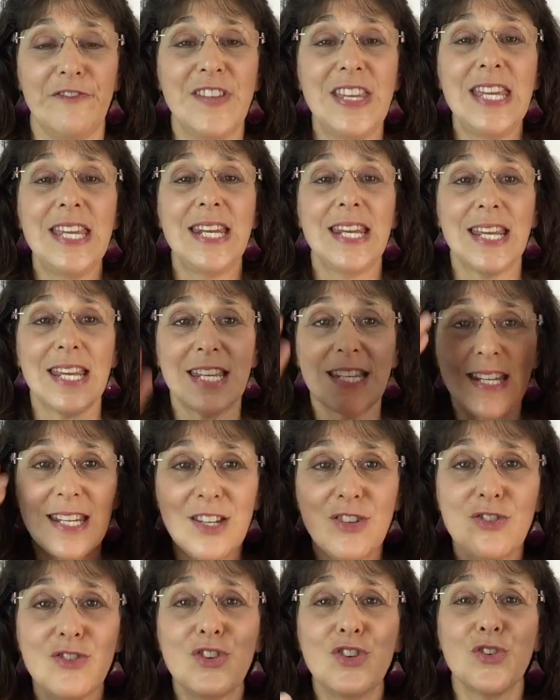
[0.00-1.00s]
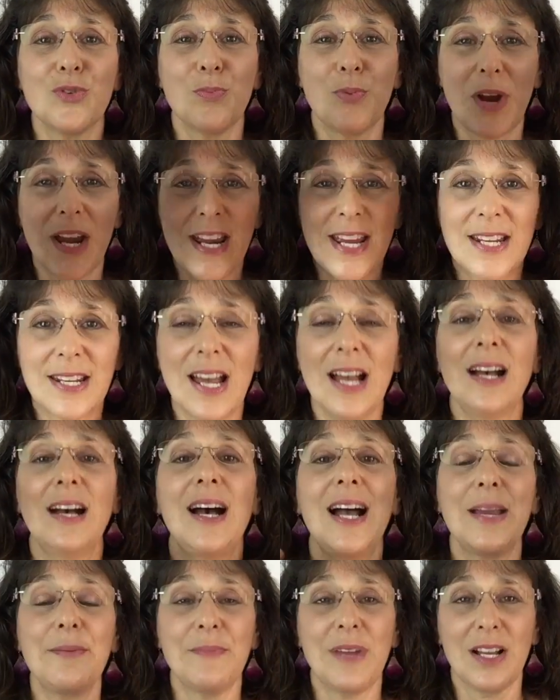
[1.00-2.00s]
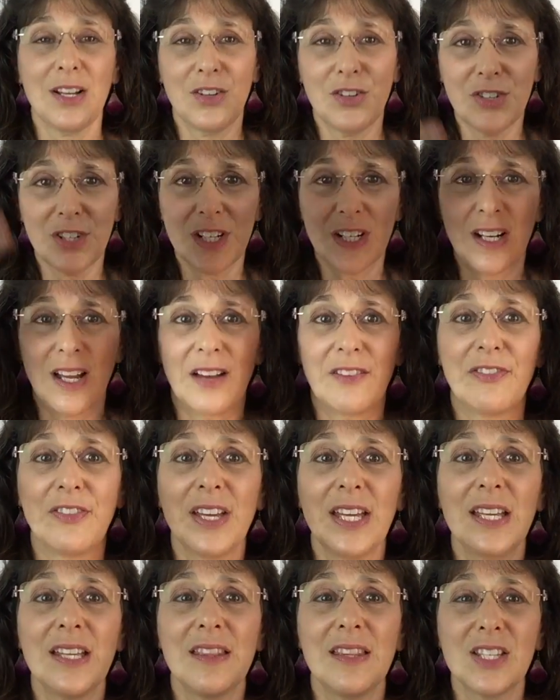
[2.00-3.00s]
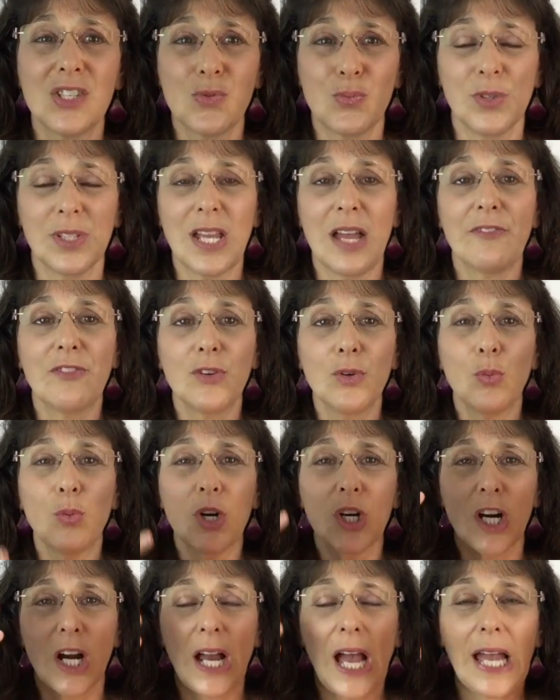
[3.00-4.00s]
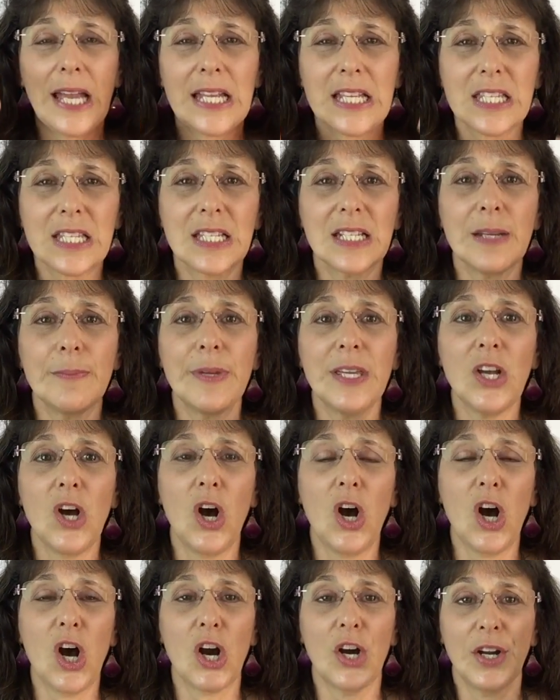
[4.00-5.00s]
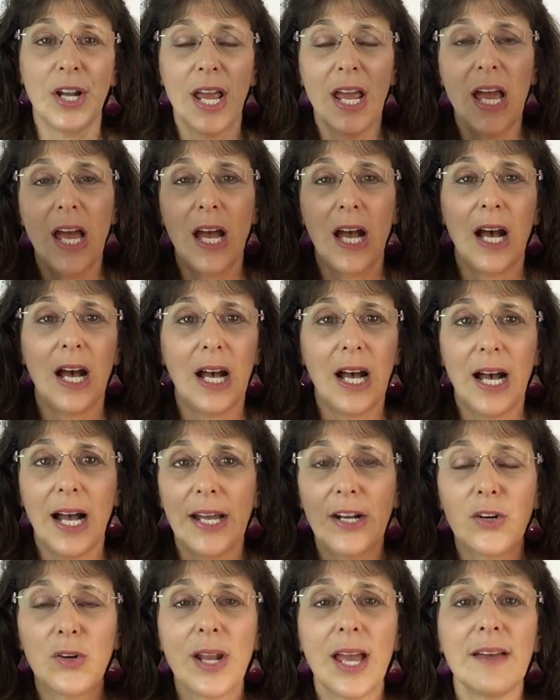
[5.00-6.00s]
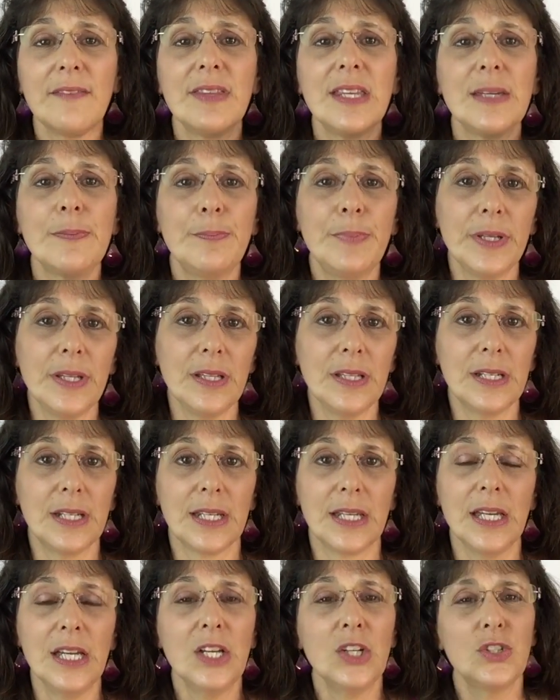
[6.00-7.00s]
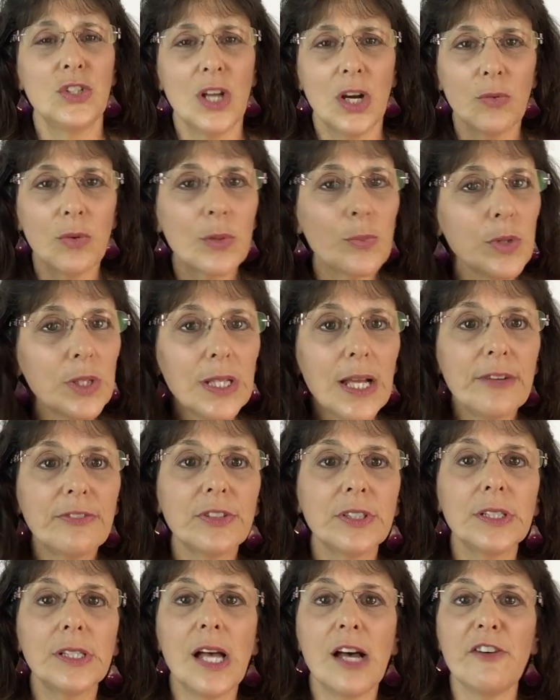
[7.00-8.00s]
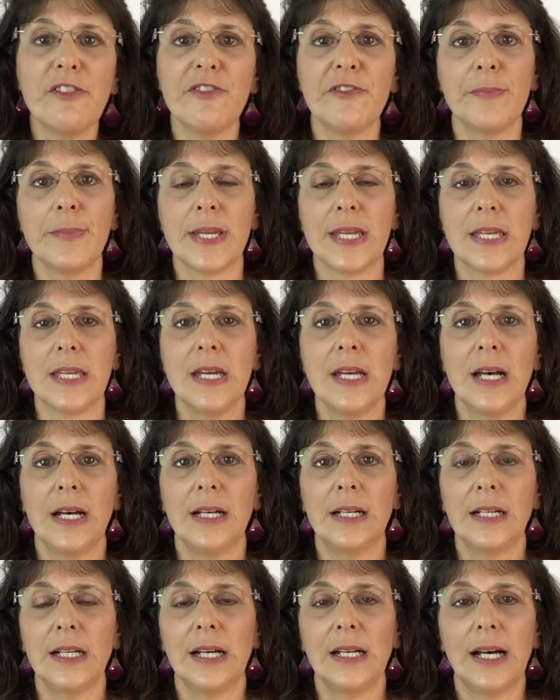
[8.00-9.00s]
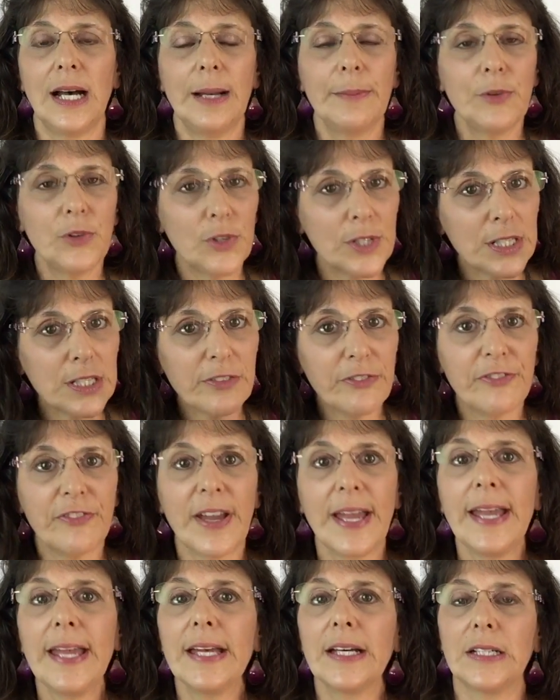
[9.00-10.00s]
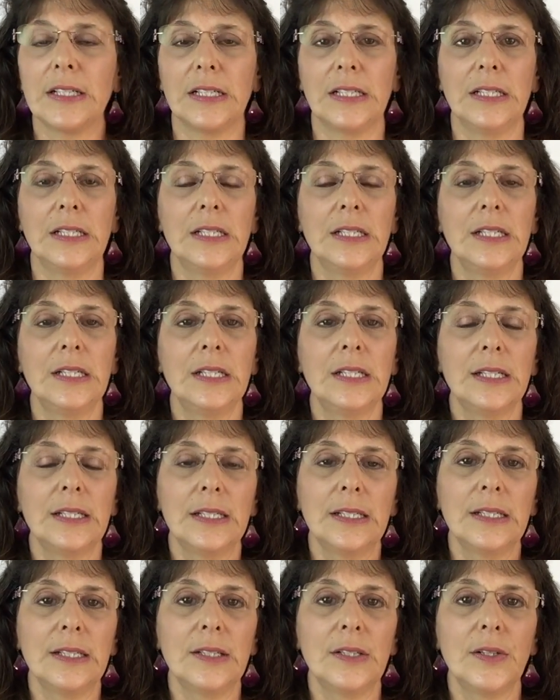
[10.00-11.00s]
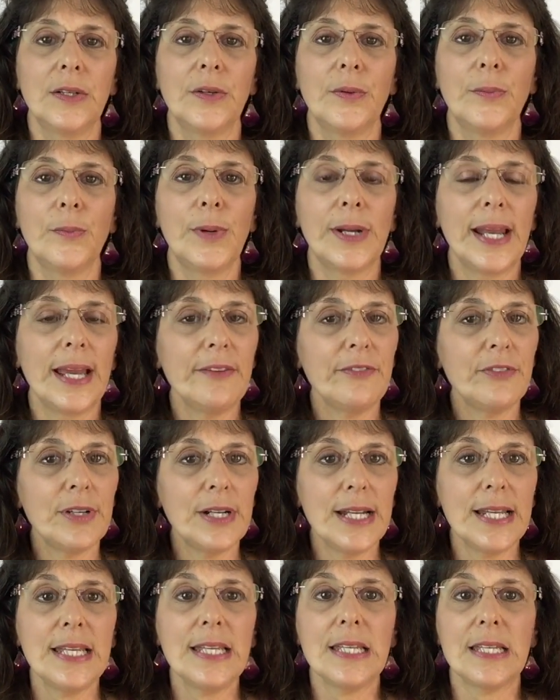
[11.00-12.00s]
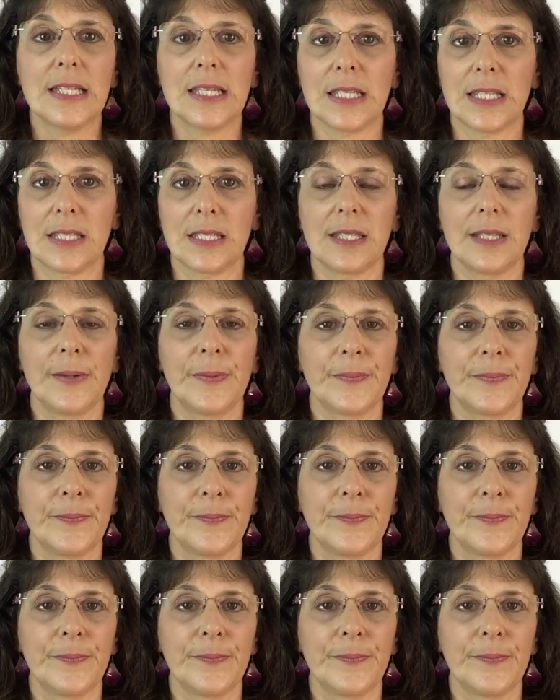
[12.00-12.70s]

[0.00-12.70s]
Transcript: Feeding it into your brain. I'm not good enough. This will never work. It's gonna be hard. I don't have the ability. No one will ever love me. I'm going to fail. Whatever it is,